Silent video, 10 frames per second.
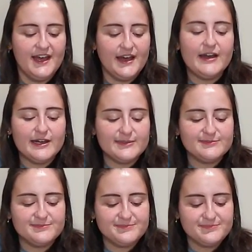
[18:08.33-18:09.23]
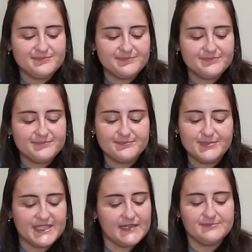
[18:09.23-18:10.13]

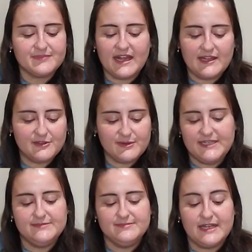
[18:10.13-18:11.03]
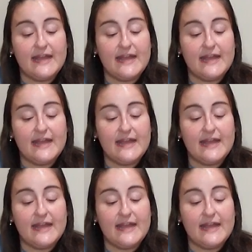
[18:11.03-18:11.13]
But yeah, either way,